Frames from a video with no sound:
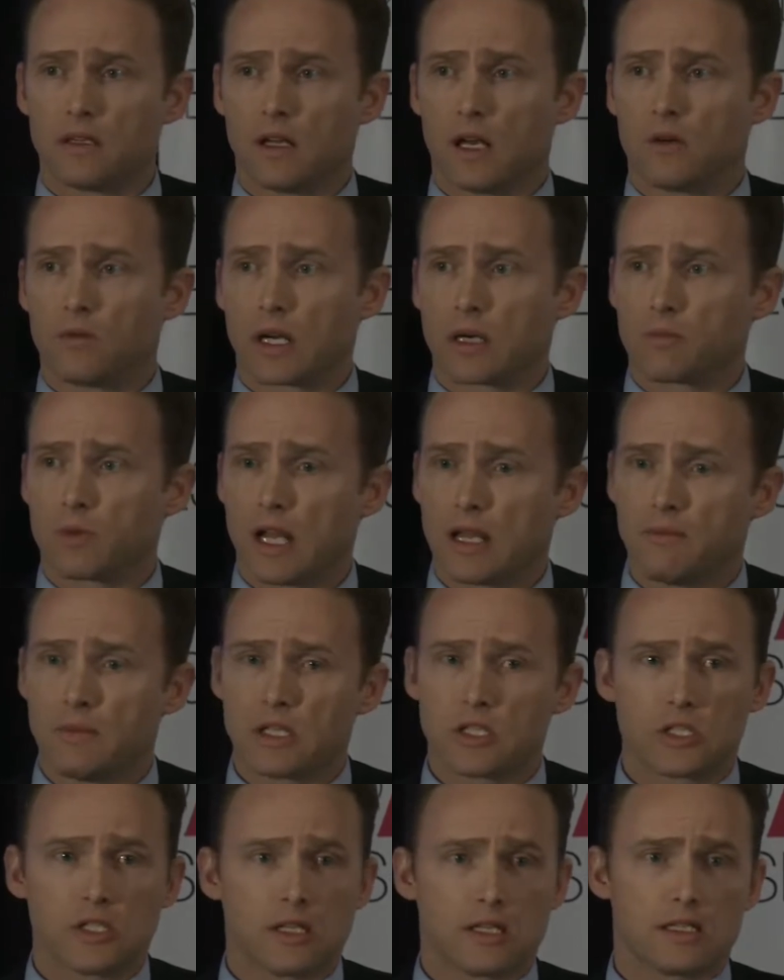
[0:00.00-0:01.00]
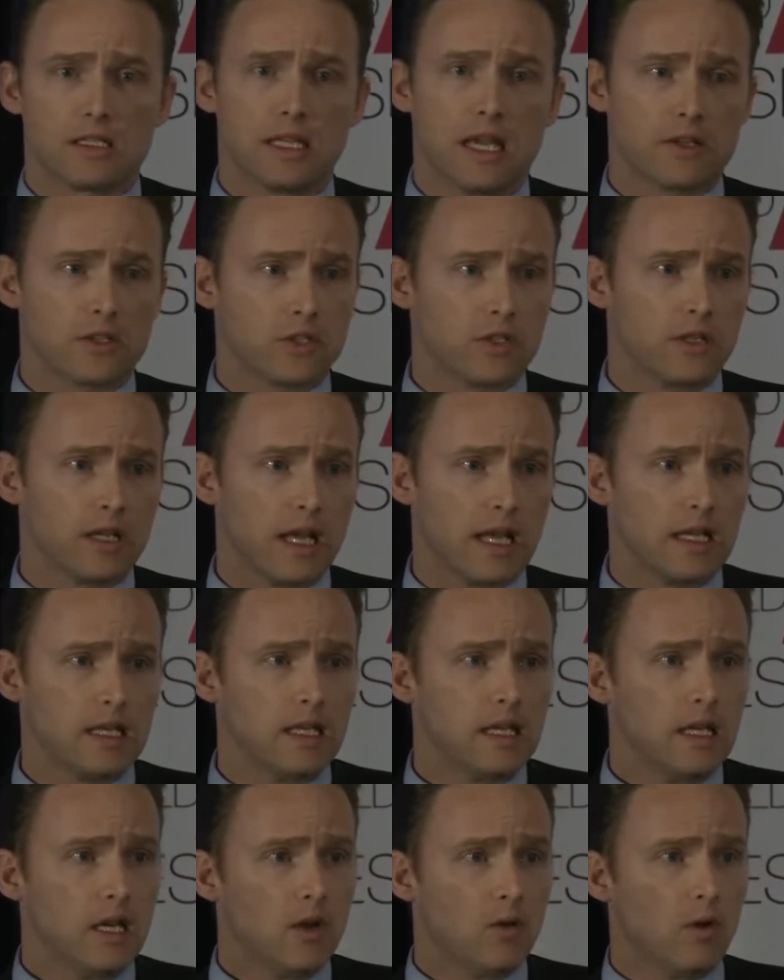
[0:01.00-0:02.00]
Rick Bright mentioned us yesterday,
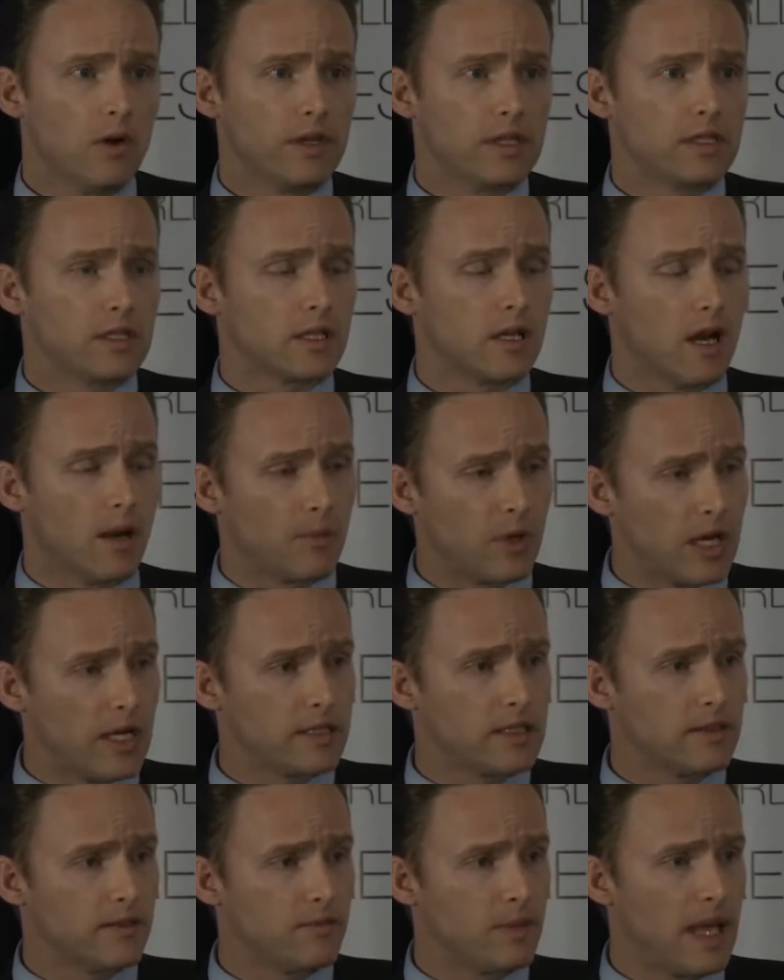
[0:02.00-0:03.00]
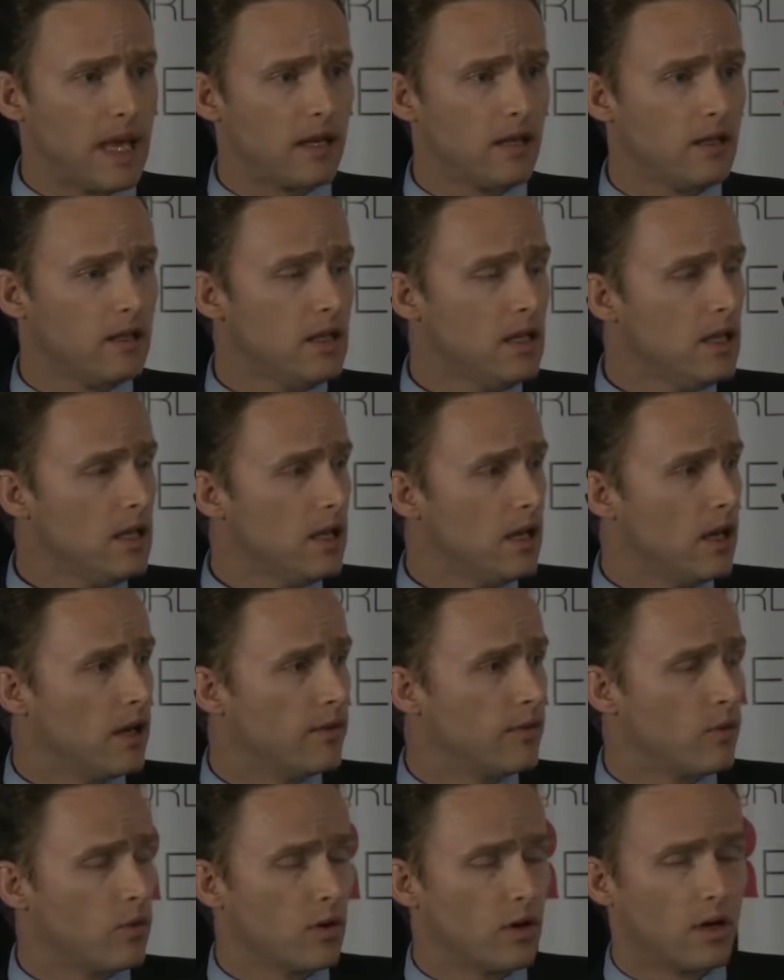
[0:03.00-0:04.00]
one that's a comprehensive panel
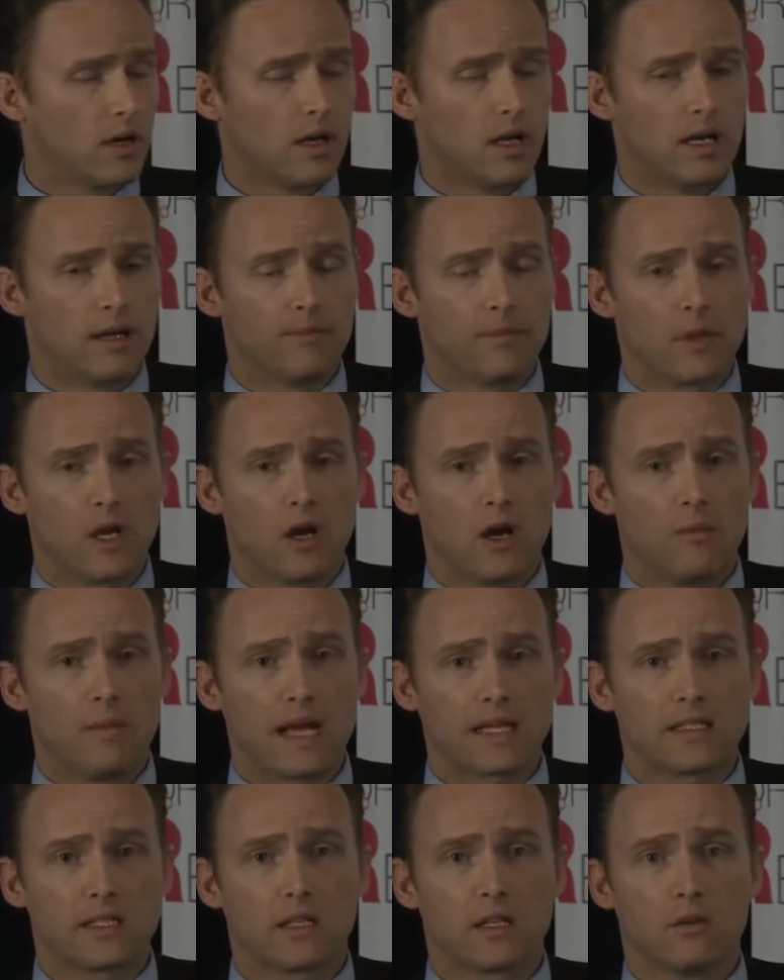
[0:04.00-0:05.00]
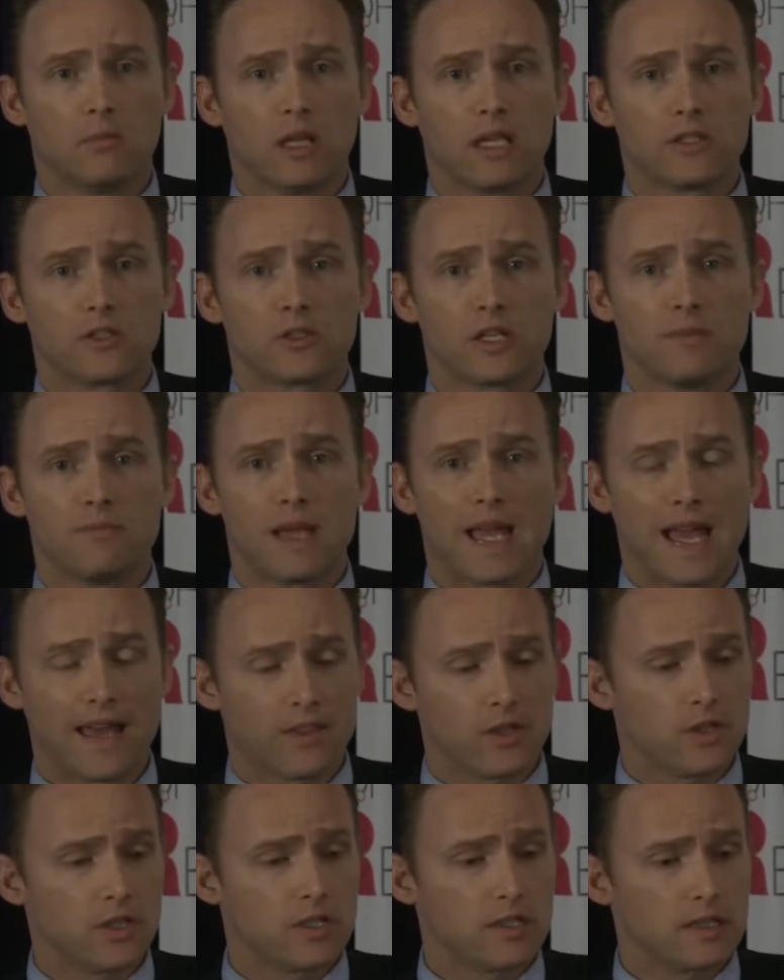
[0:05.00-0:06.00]
for all bacterial bloodstream
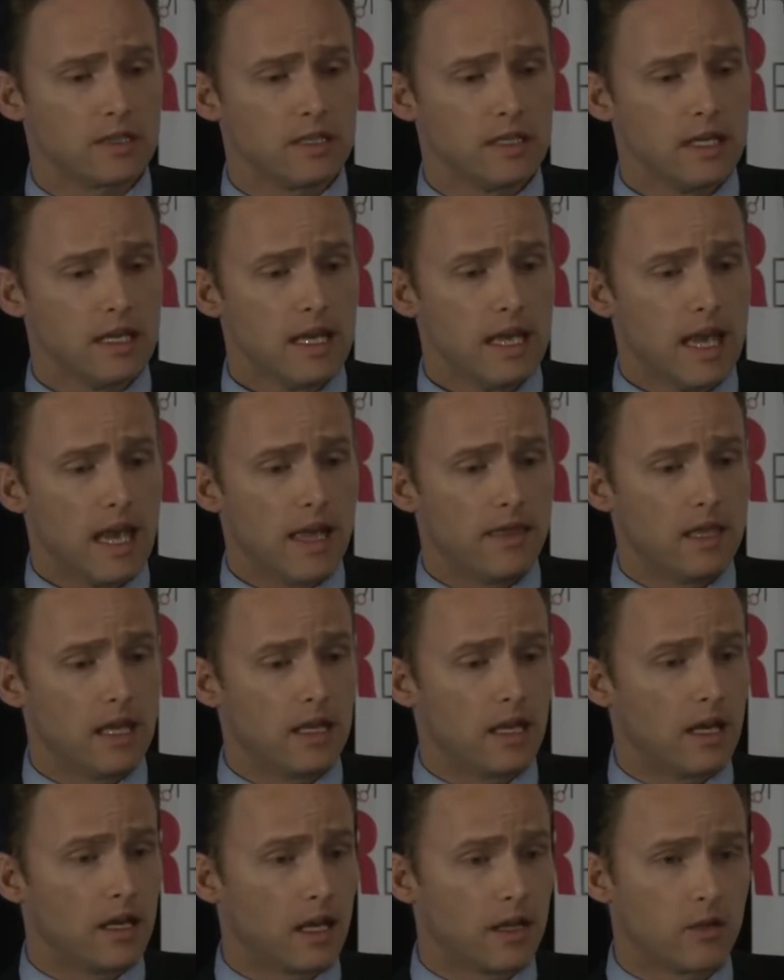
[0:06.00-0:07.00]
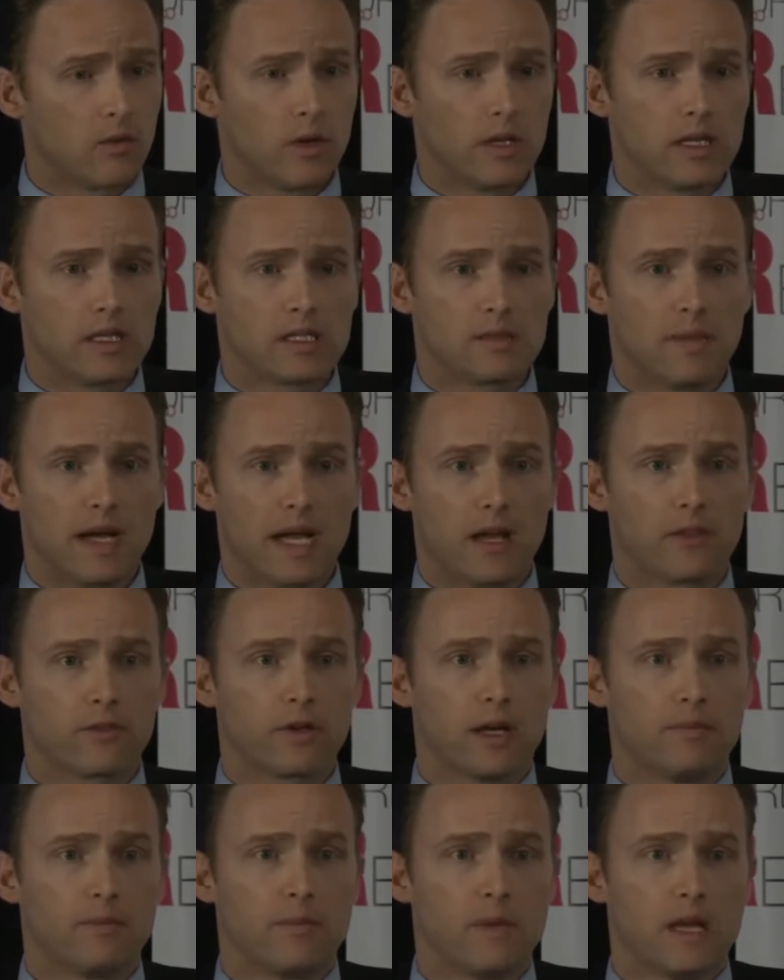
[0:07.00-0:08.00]
pathogens, and then another one that's a
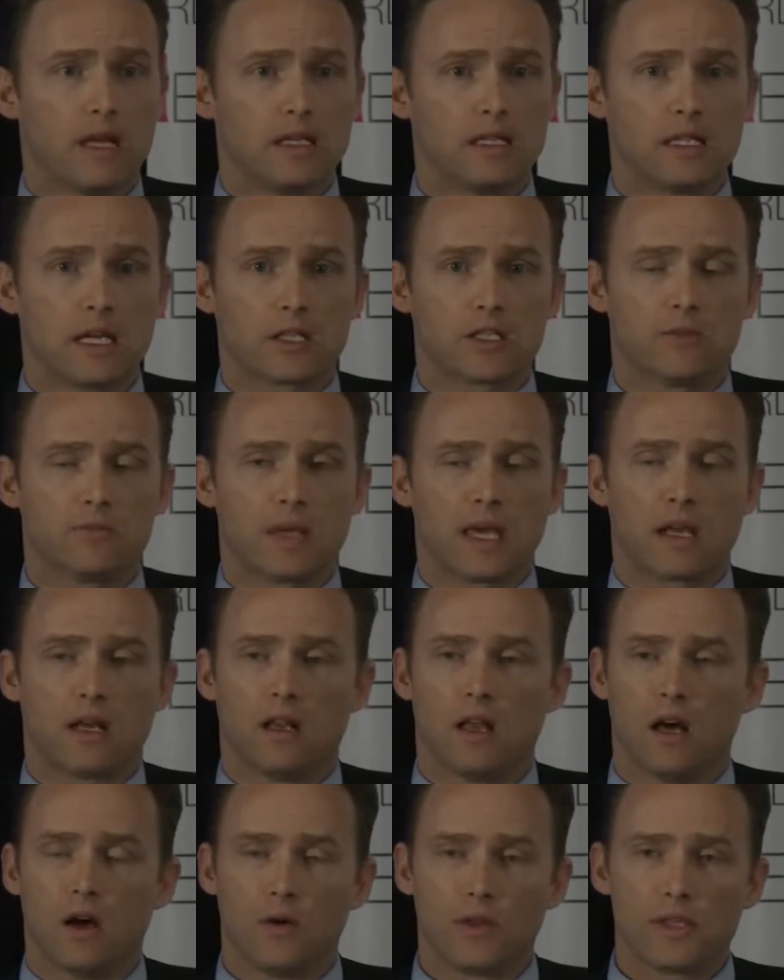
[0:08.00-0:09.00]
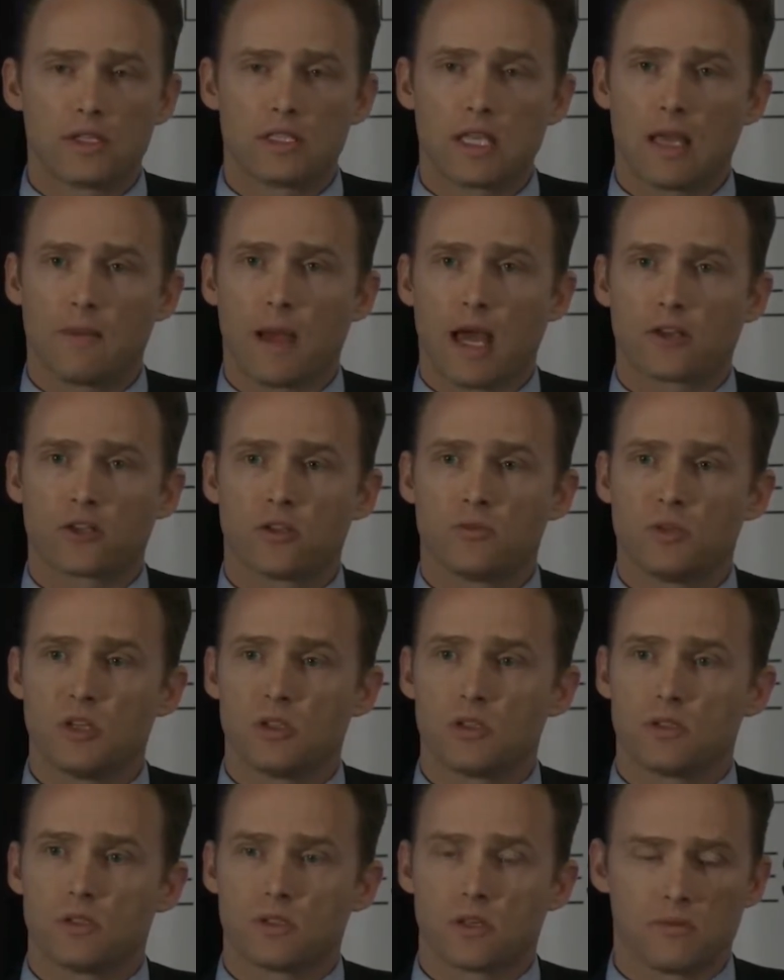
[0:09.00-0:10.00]
biothreat detection panel, all with the same
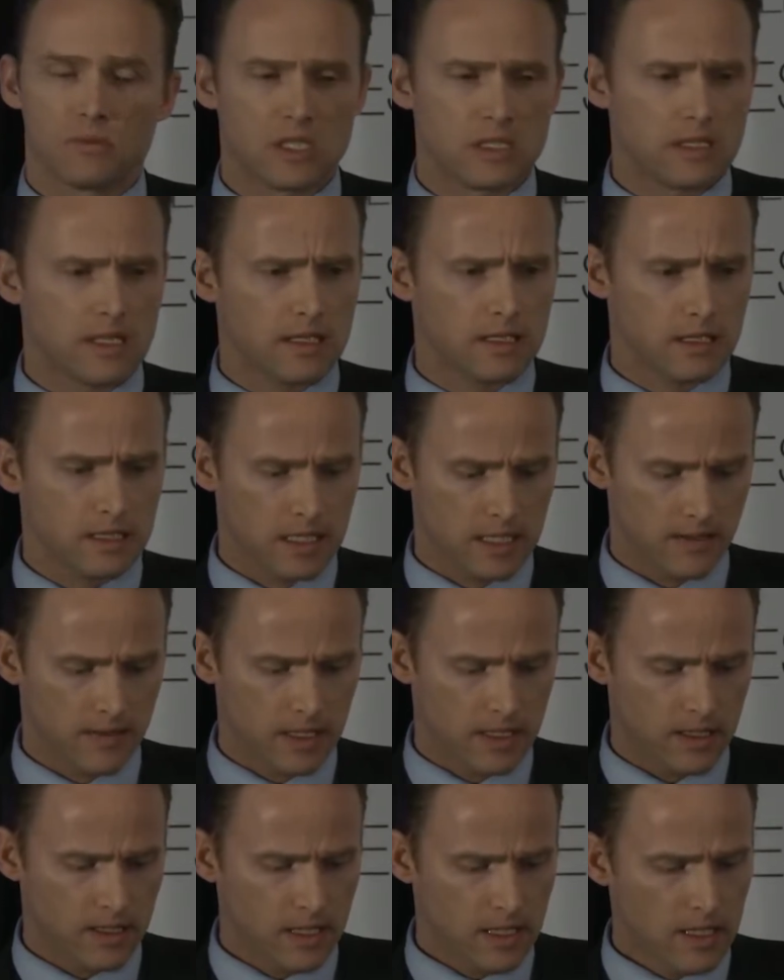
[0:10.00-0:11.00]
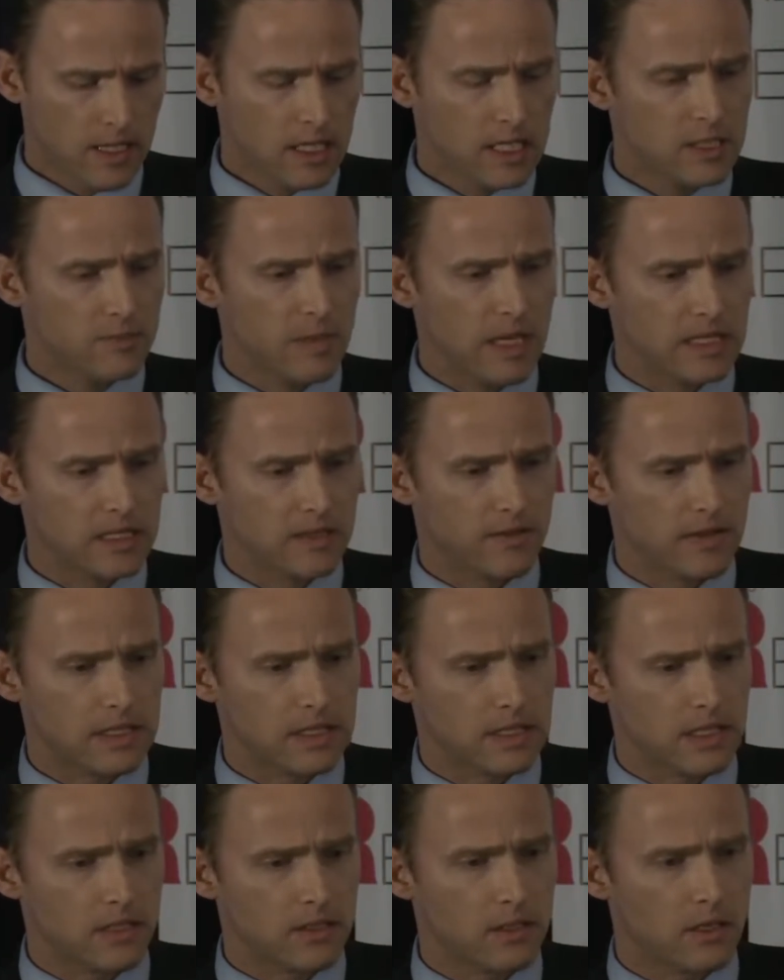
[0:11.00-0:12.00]
attributes in terms of sensitivity,
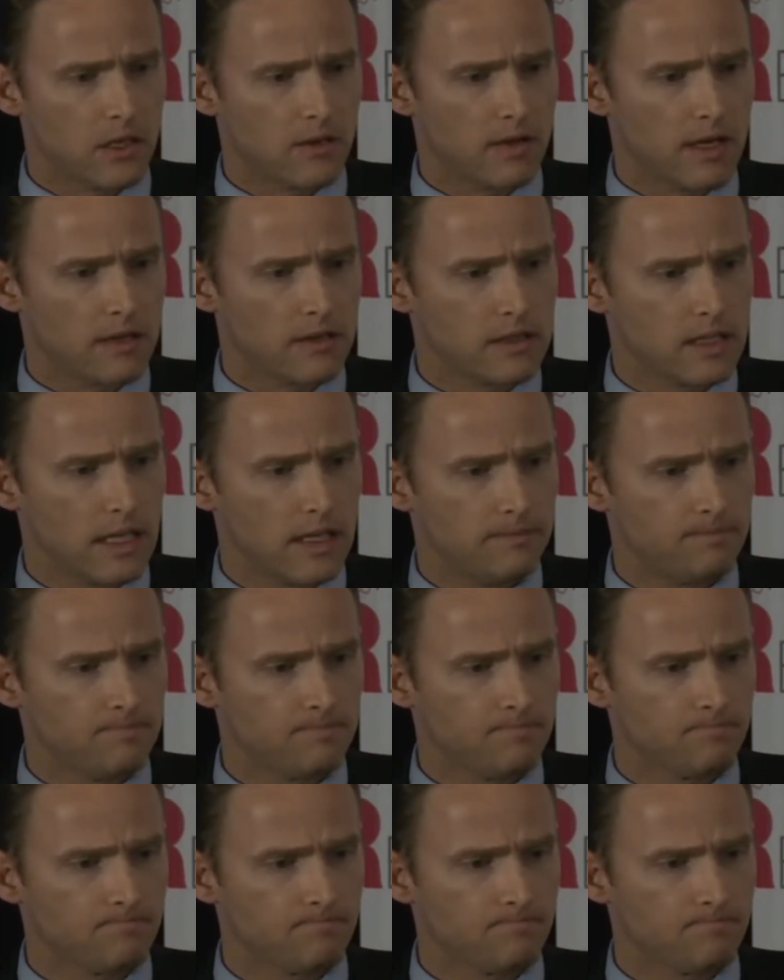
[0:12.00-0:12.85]
specificity, and turnaround time.